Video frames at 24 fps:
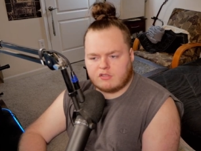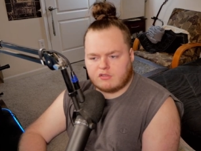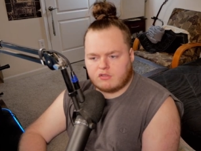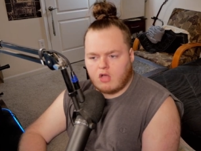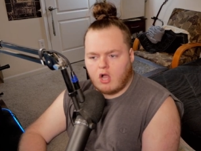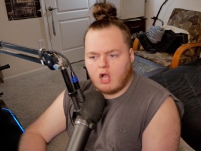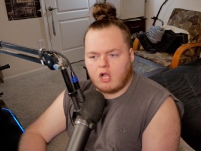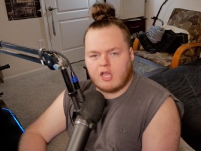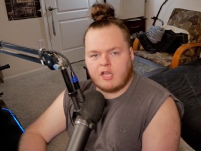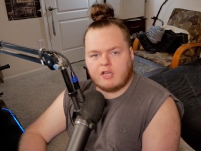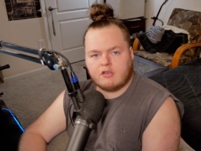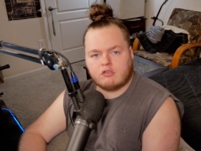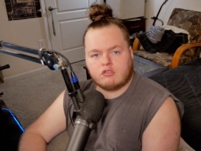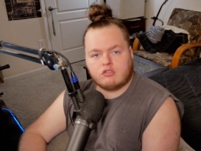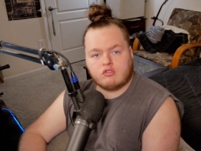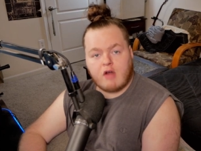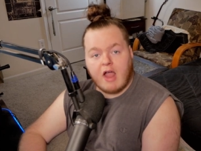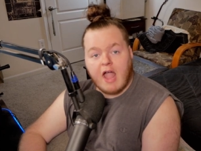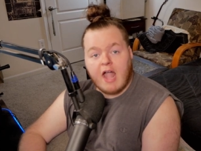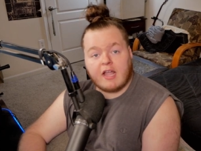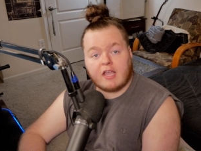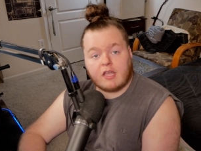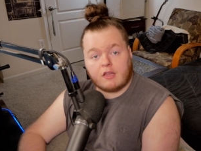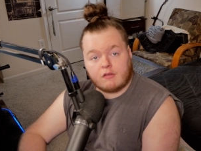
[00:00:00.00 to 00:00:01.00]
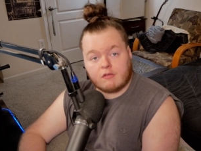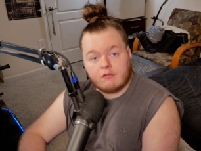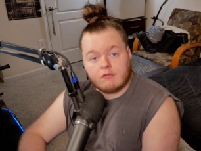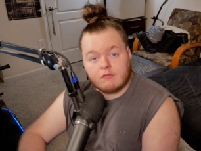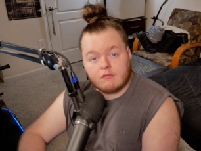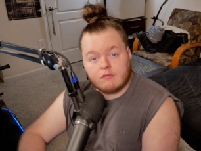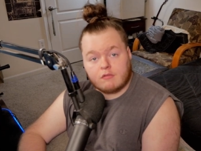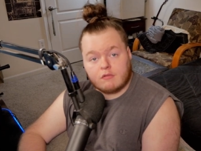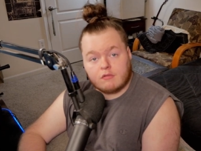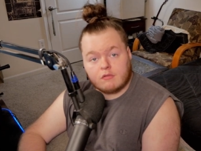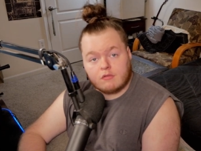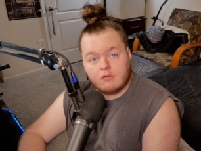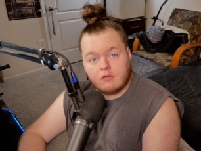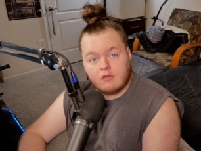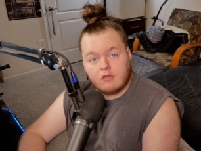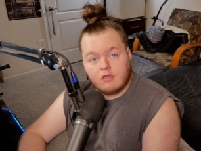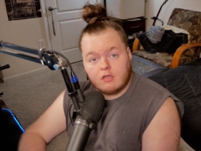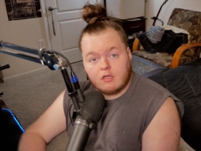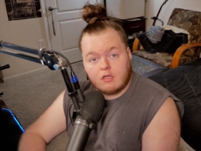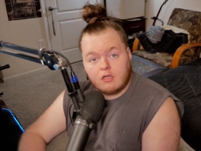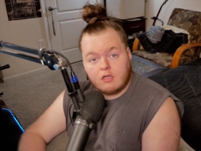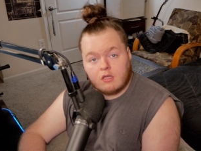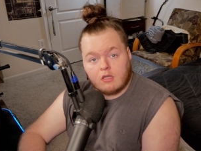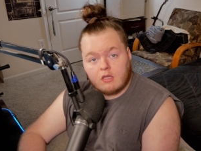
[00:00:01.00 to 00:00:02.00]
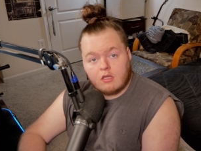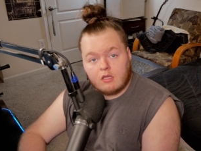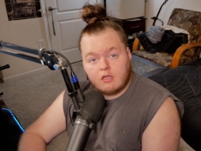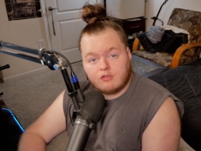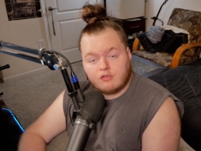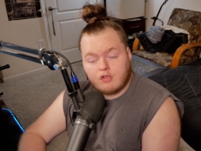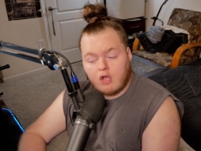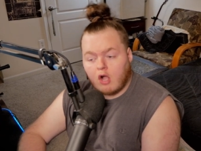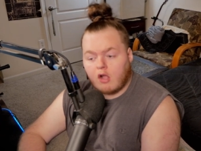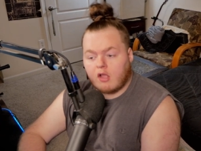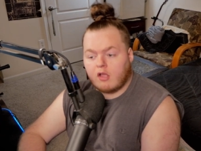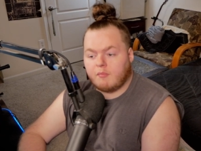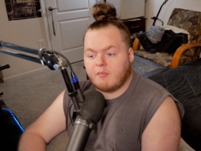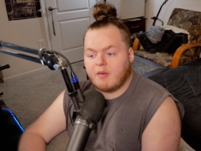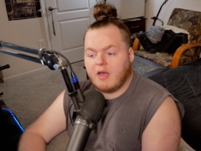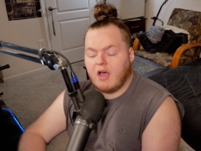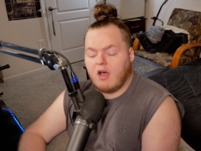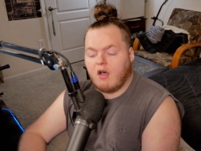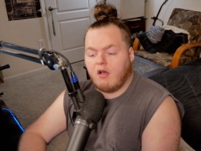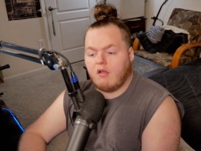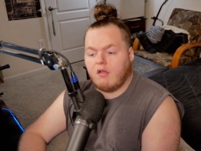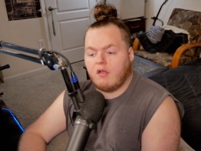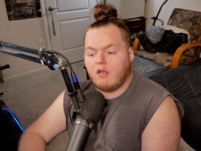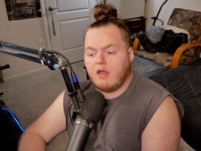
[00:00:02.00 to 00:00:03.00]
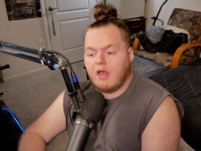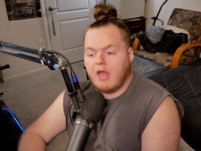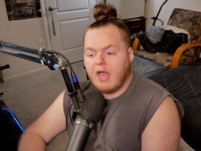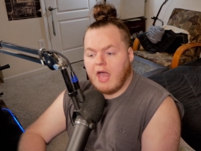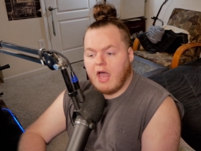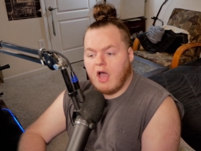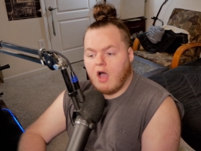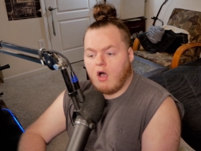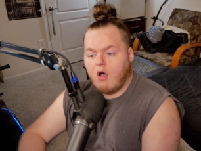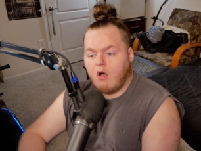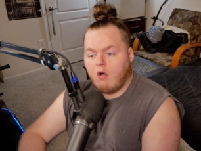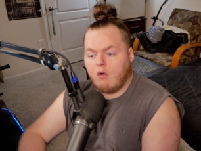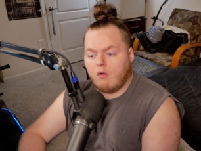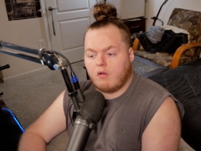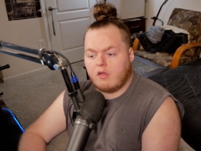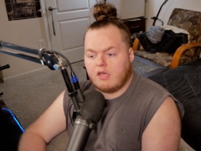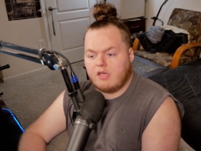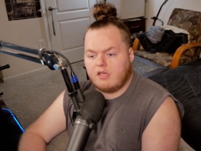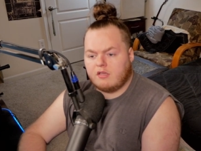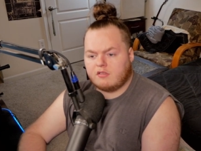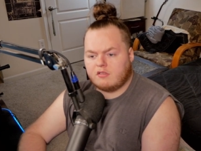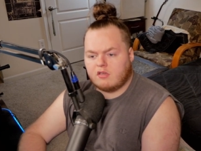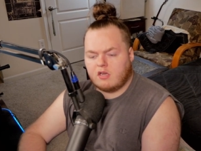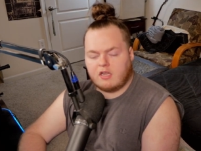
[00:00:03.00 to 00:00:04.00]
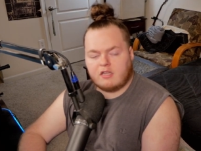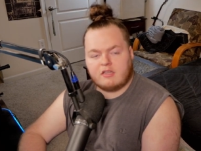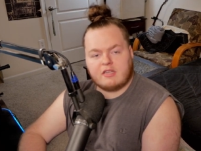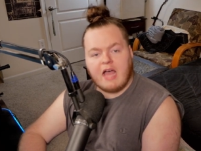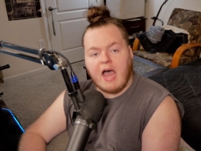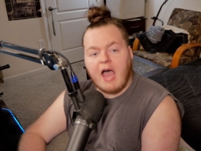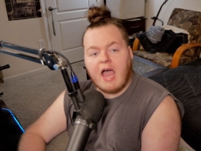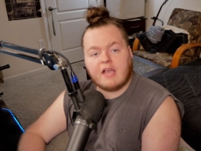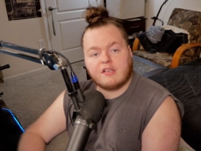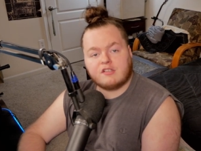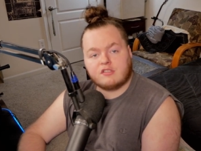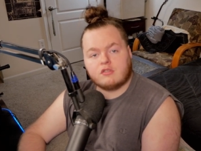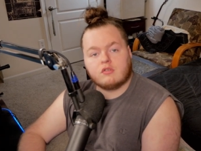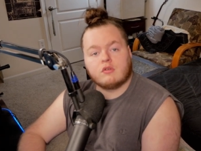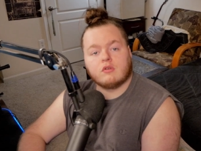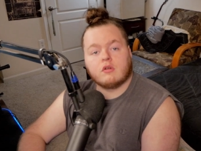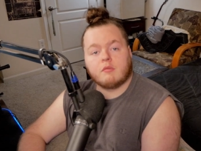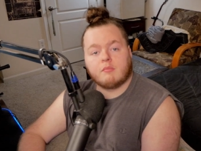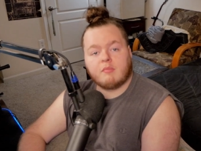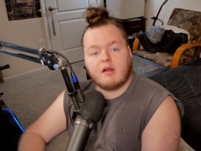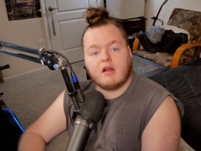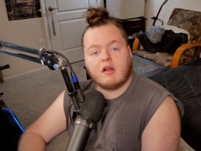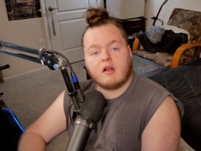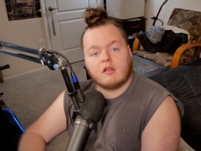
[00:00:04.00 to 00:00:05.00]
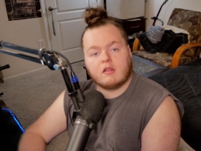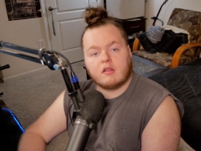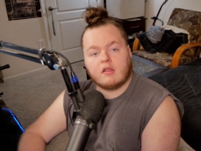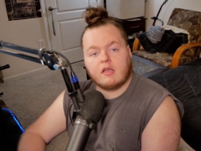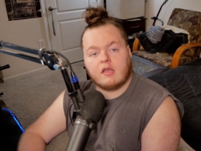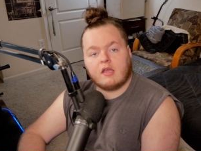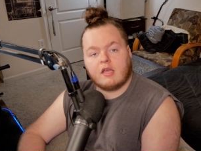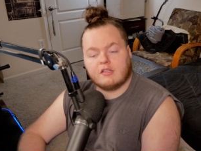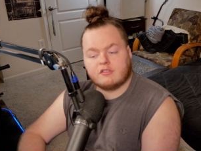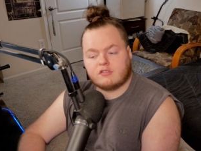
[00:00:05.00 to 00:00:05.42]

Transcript: he's talking to Dragon, talking about how he's going to die soon, apparently.